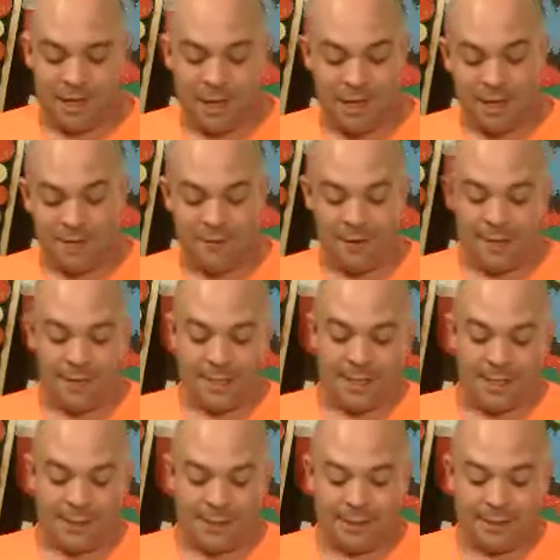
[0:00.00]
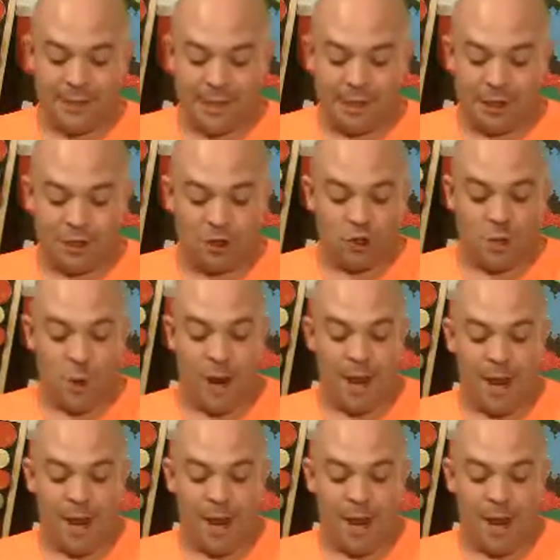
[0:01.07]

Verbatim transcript: Anyways, Joe